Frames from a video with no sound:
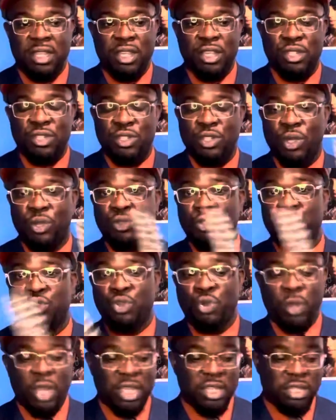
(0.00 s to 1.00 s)
So
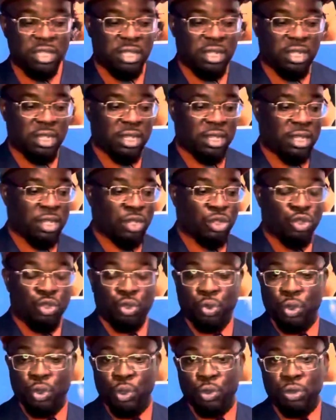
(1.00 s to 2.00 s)
trust,
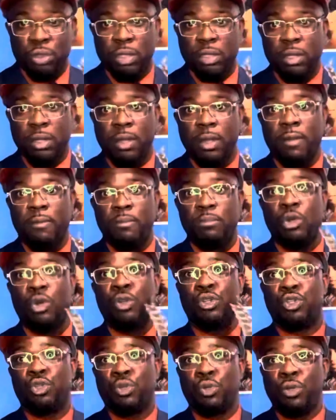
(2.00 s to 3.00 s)
truth, or
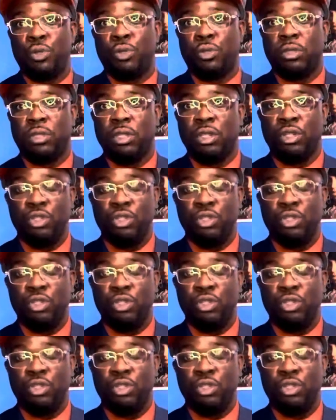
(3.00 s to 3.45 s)
truth.